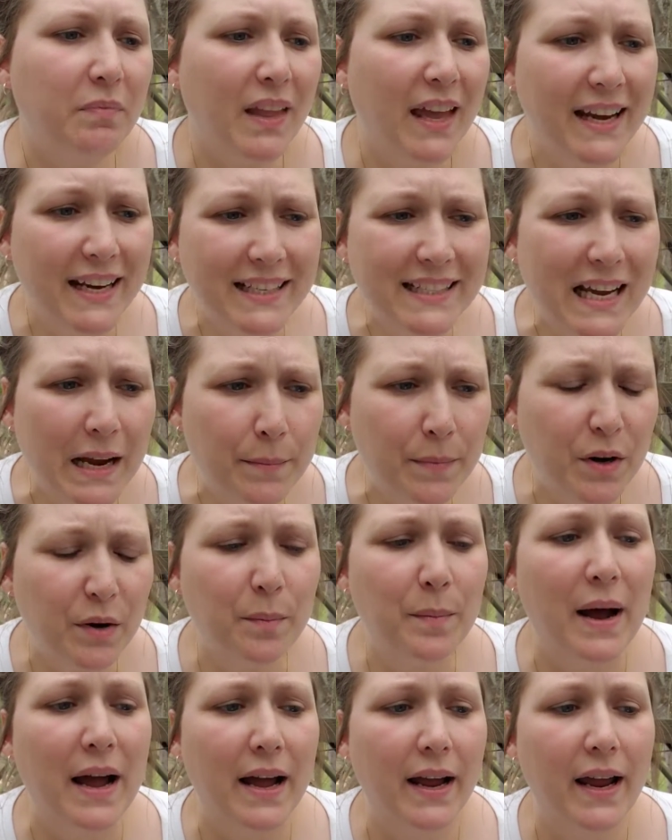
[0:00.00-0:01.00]
anytime you're
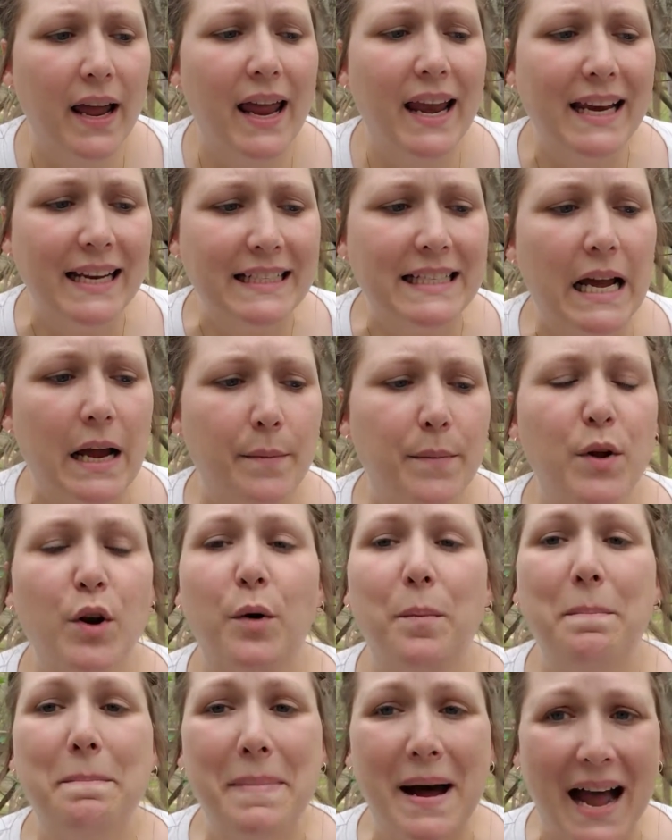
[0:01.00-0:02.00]

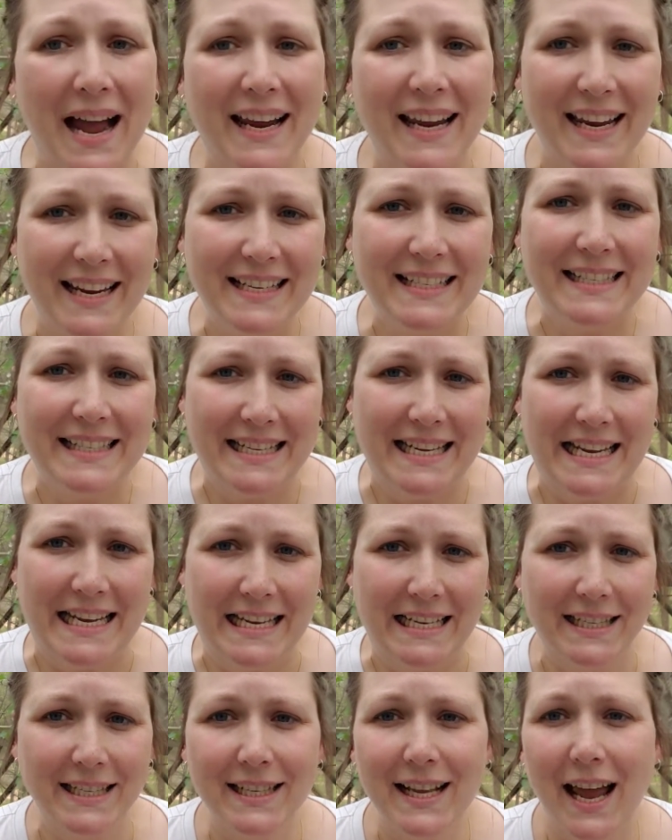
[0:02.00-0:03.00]
buying
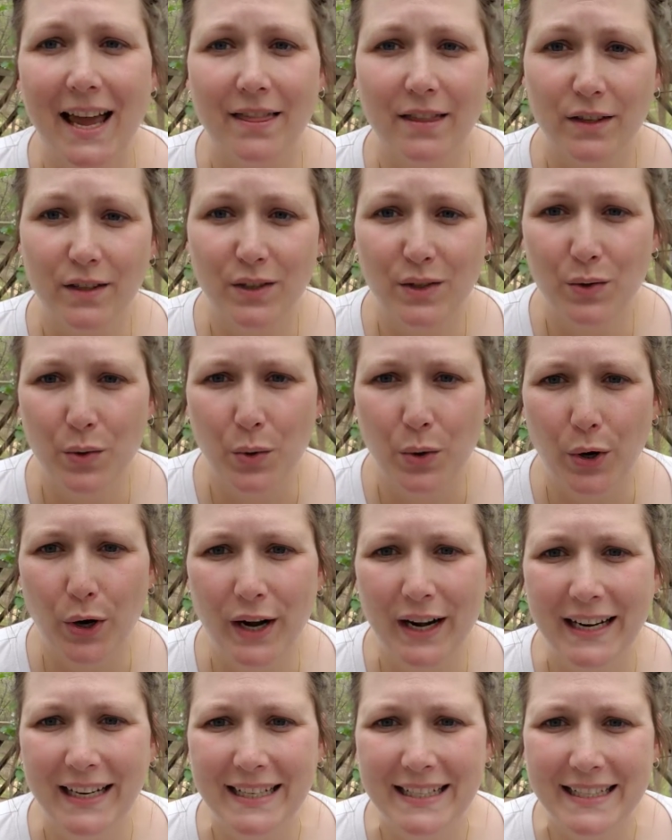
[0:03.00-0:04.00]
seeds at the
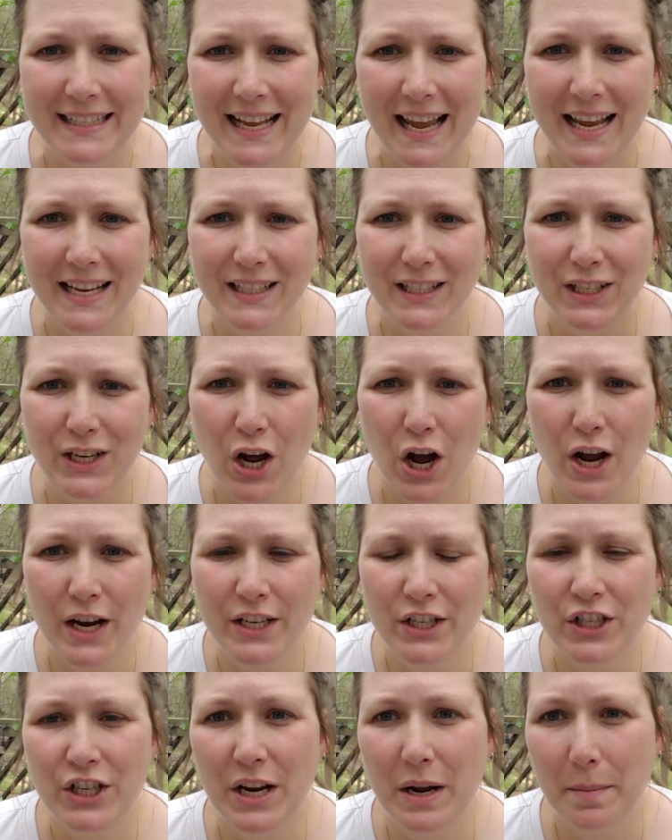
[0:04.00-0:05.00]
store and it says
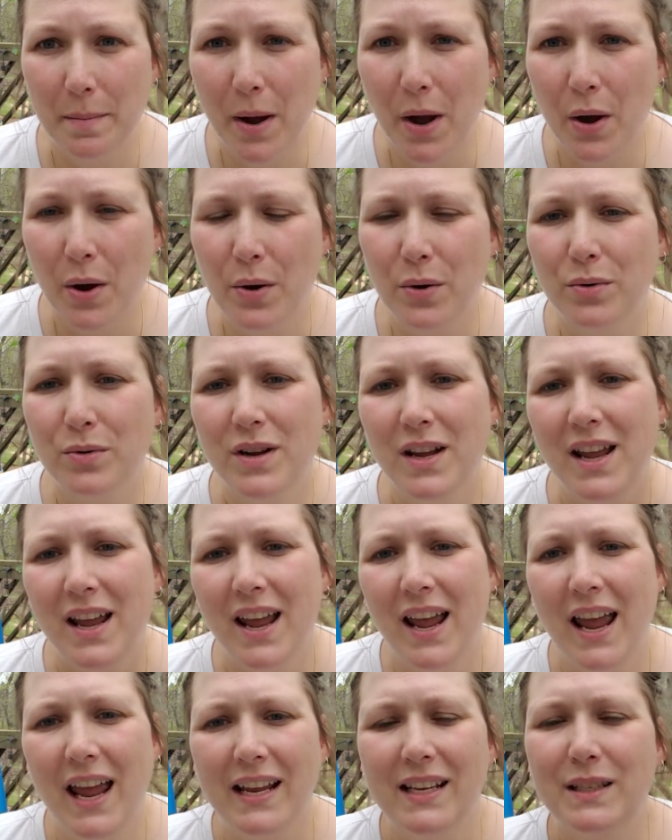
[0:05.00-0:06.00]
non-GMO,
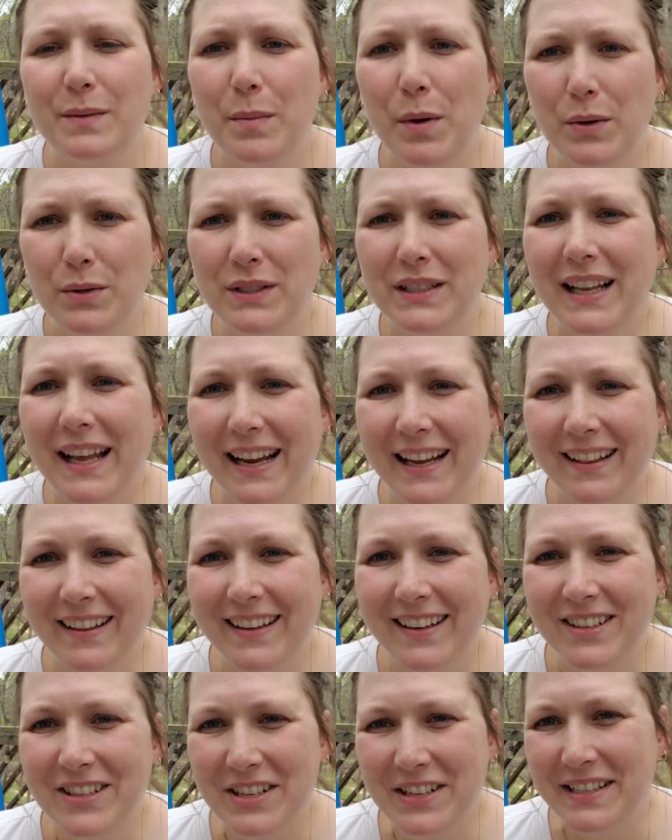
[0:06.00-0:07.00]
it's most
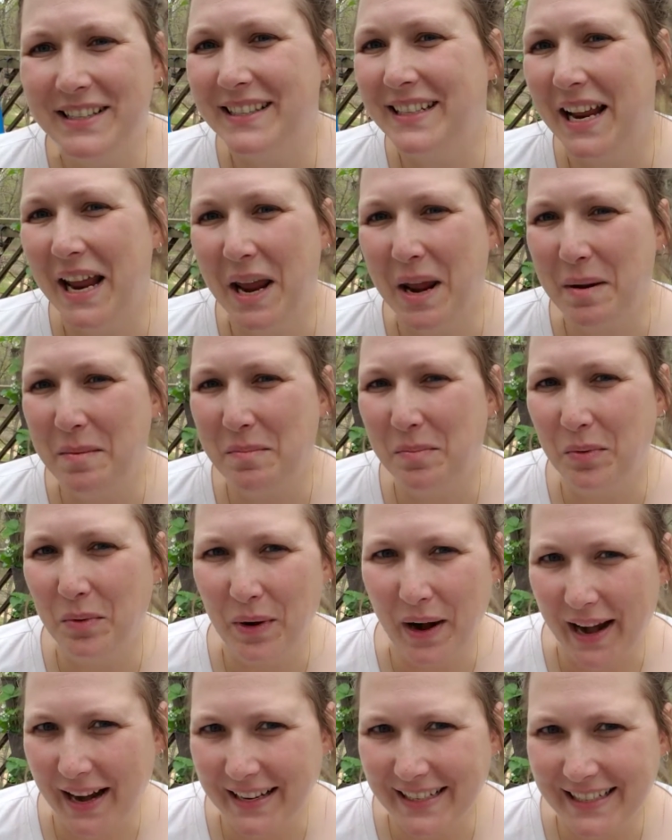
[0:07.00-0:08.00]
likely just a
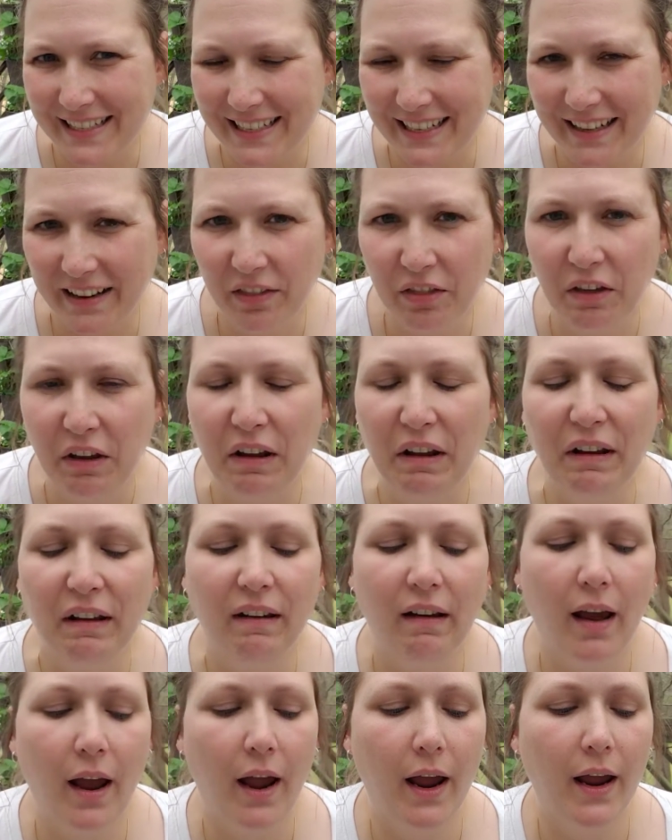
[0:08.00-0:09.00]
branding
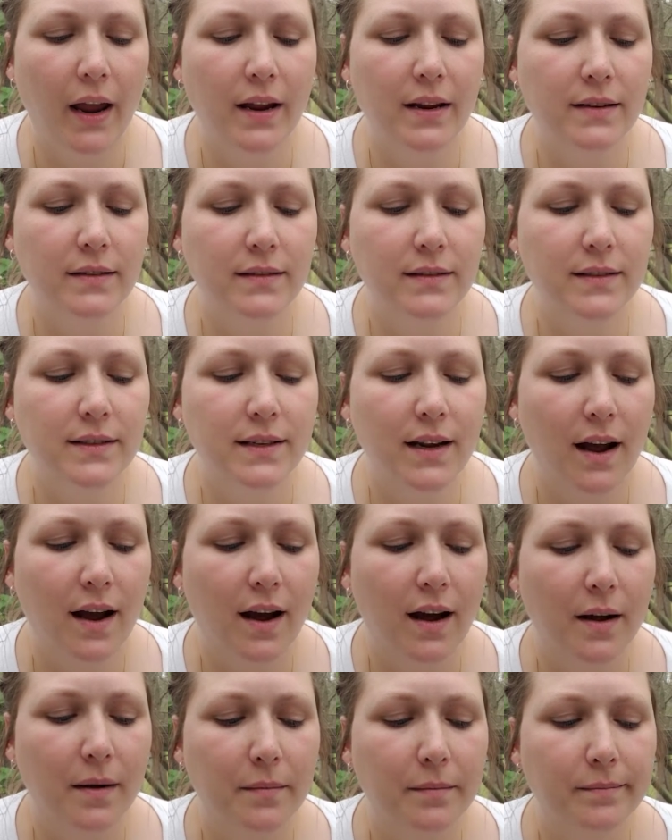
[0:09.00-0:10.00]
thing, and
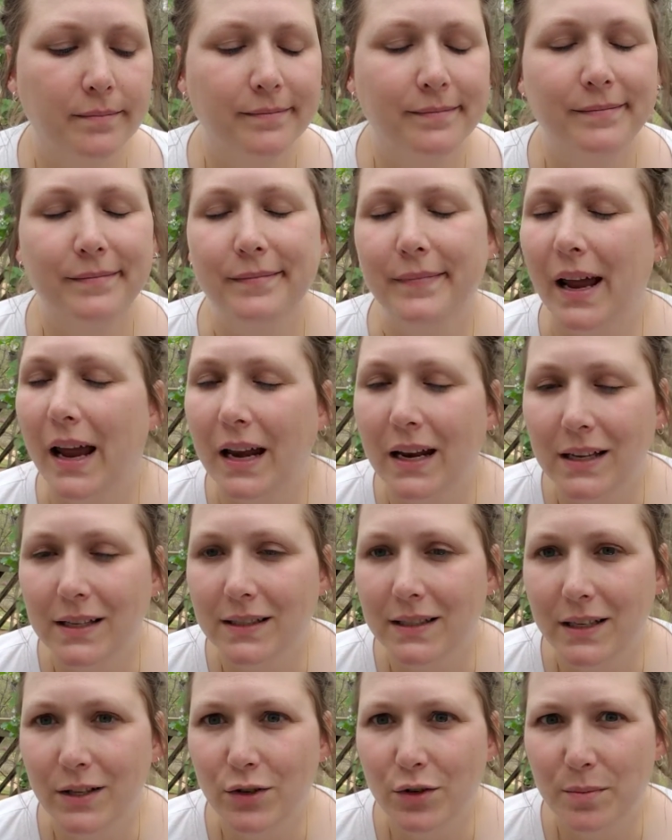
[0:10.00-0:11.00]
any
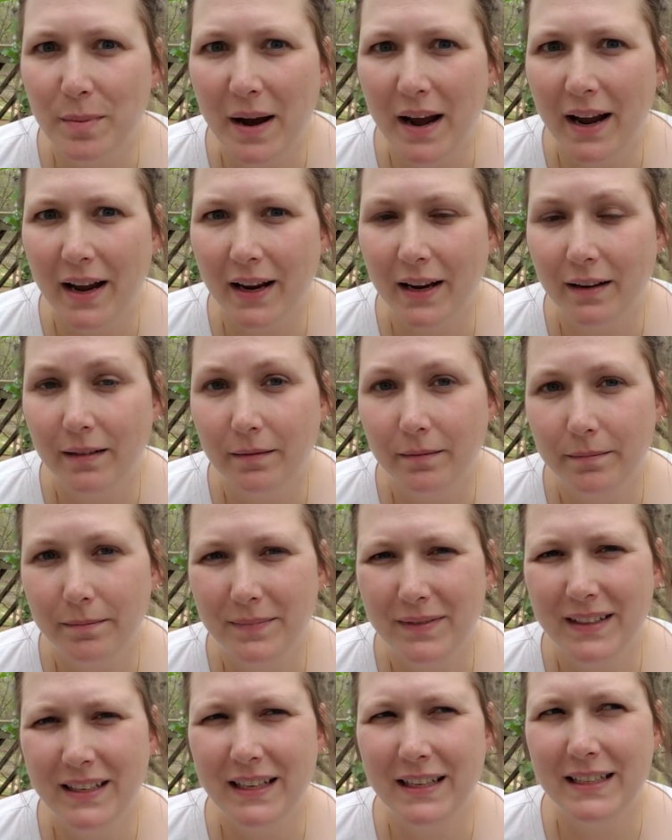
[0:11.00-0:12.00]
seed you buy
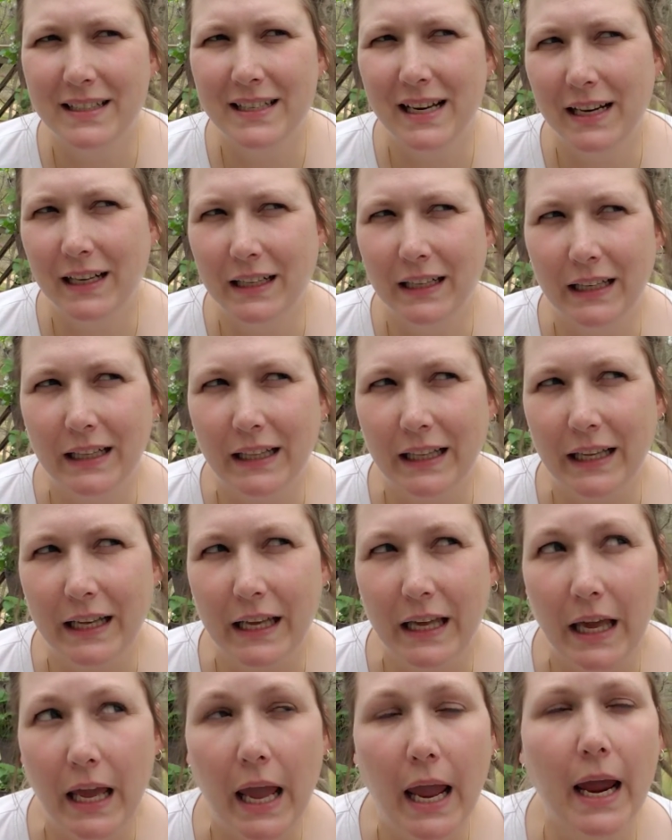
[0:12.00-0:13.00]
technically
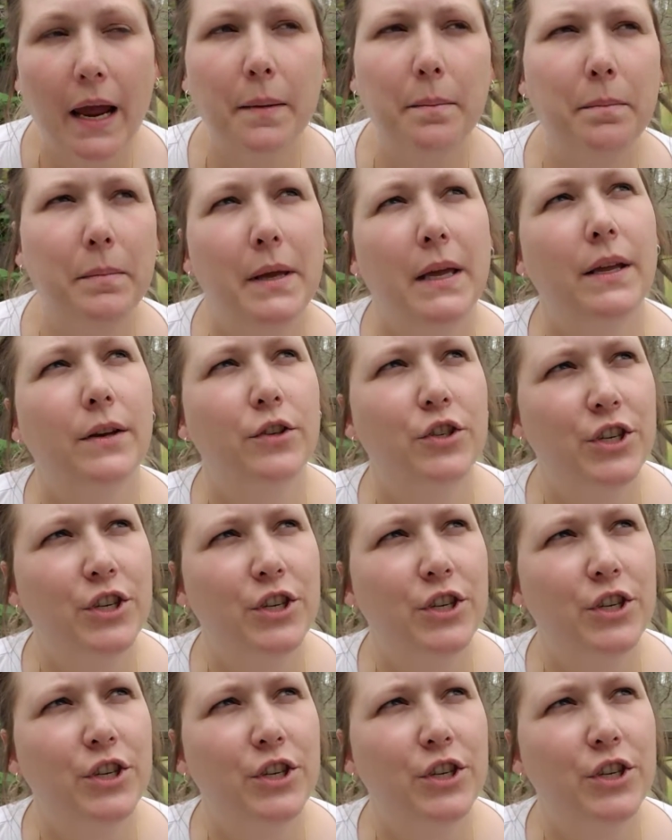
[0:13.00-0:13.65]
can't be